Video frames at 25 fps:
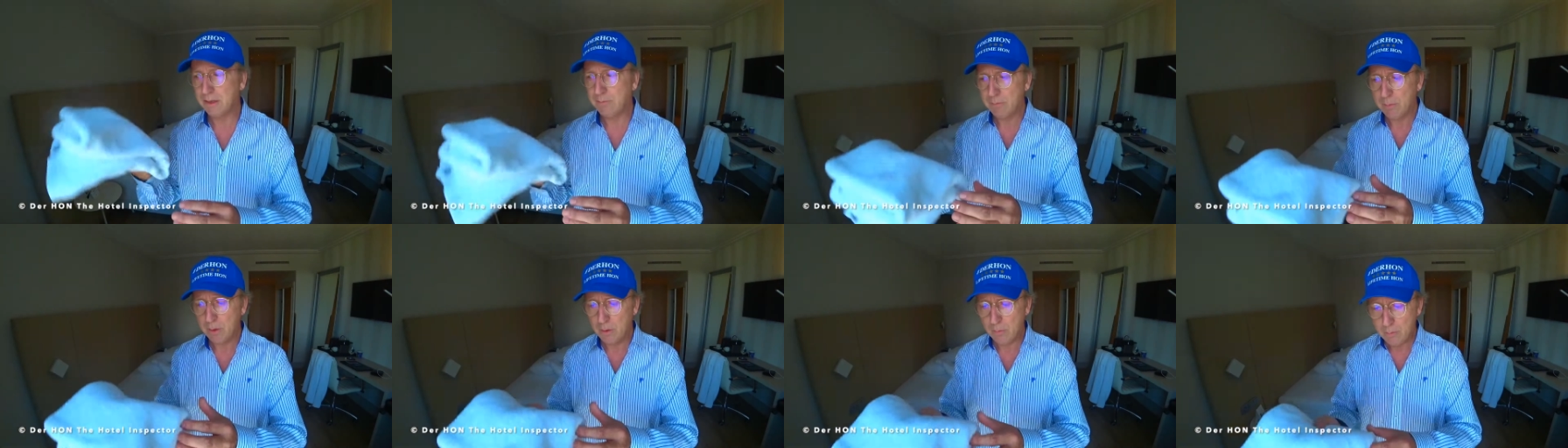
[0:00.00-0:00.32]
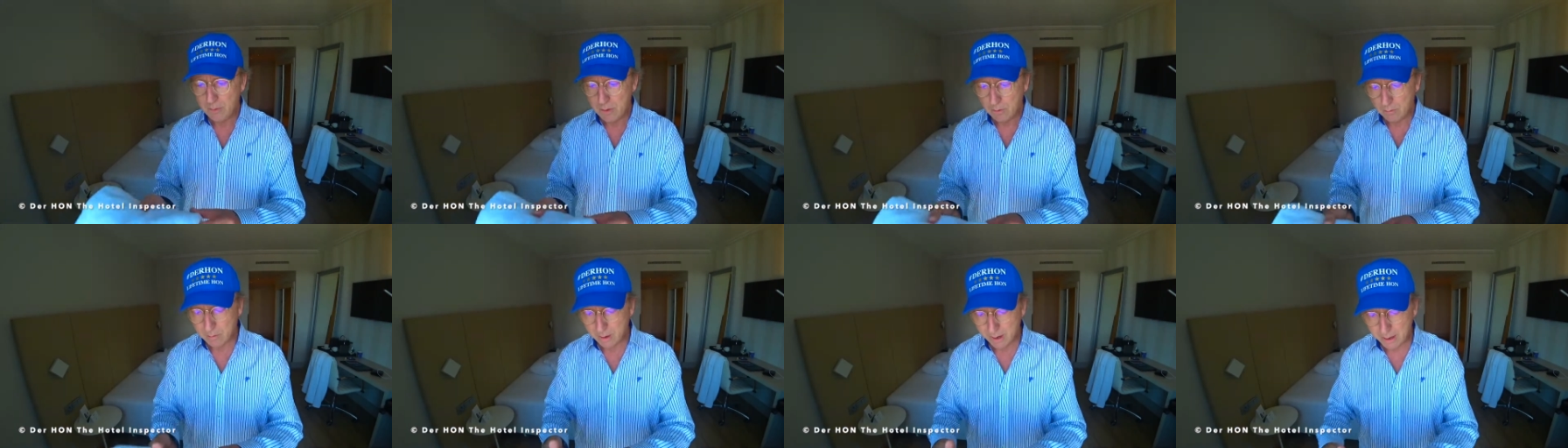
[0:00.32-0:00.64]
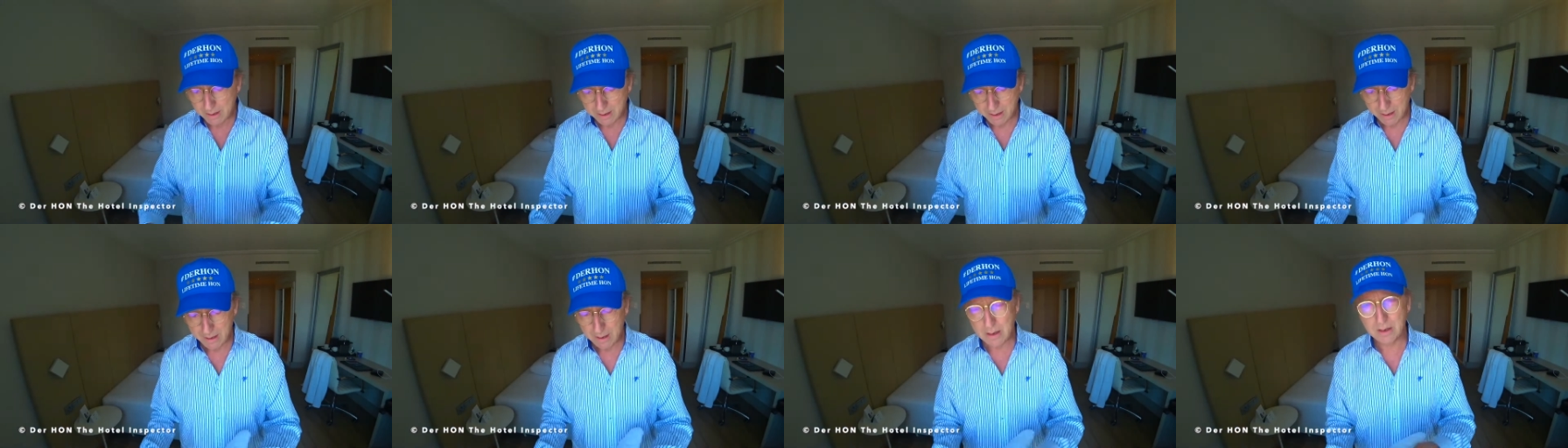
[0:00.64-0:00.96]
moment right
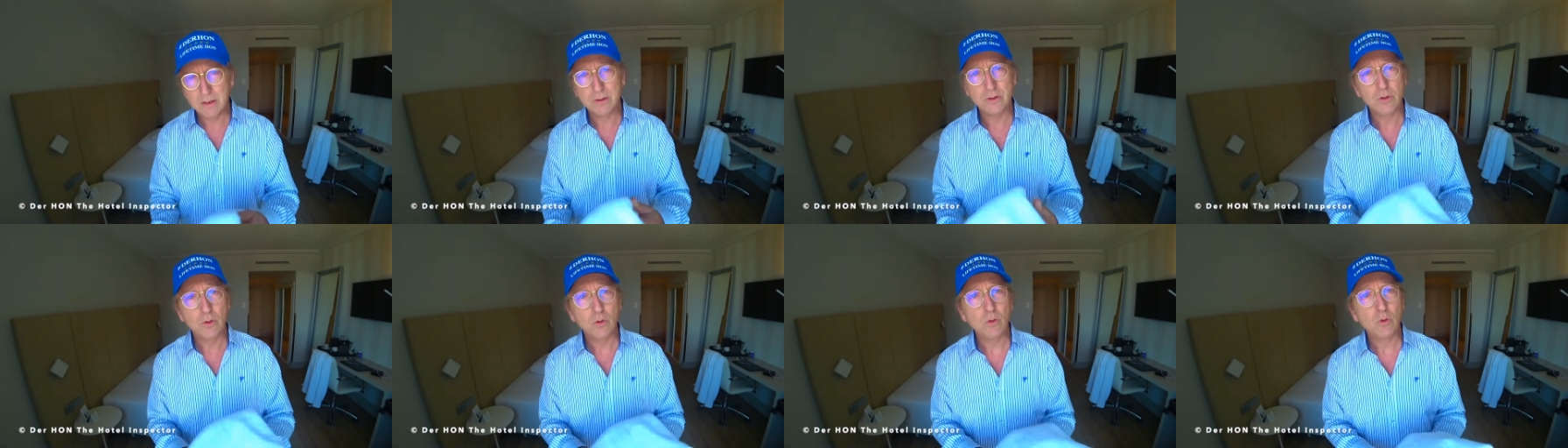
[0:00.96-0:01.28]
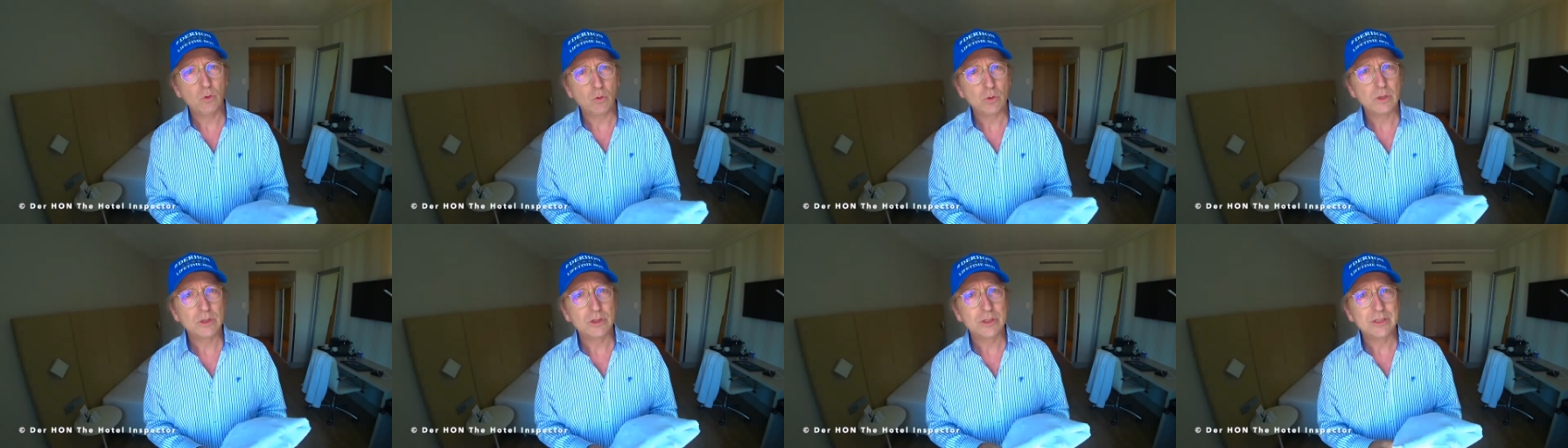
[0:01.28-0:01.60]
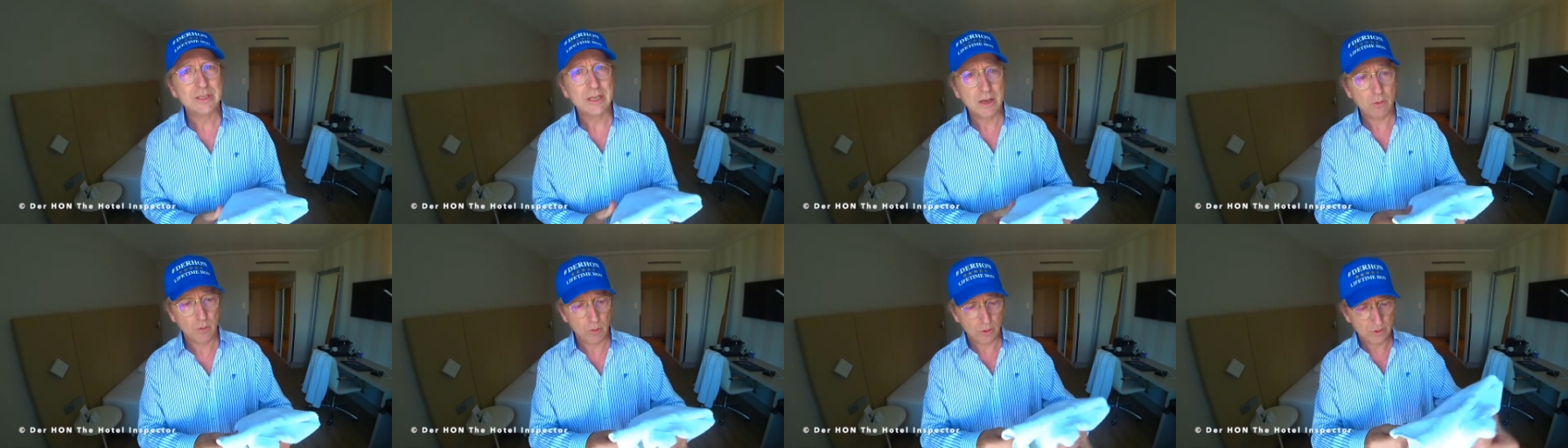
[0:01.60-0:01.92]
here, so you can
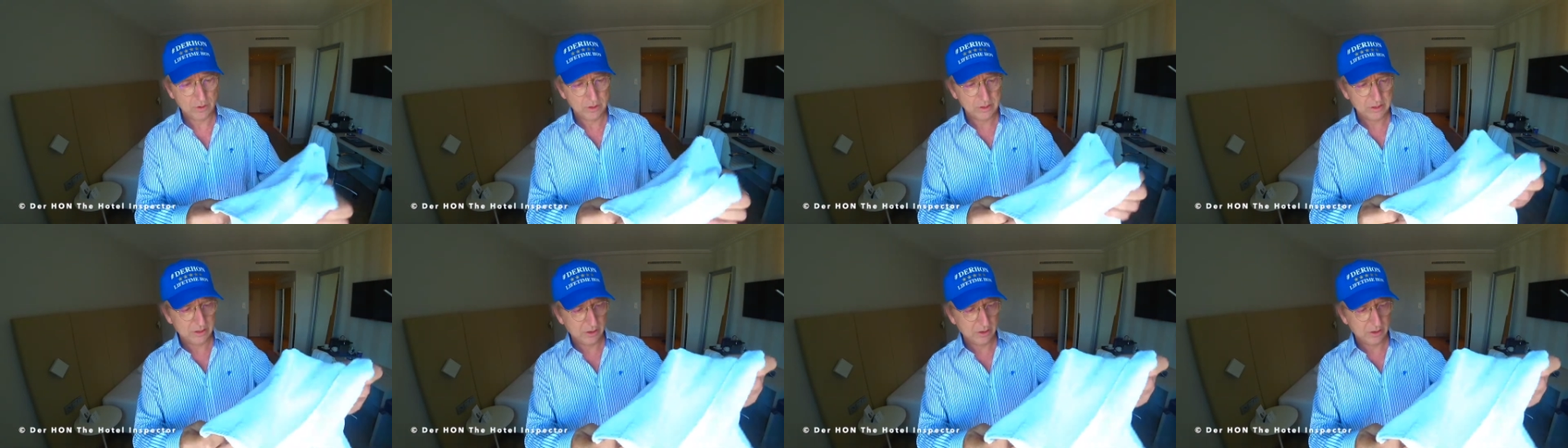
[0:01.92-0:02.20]
see what this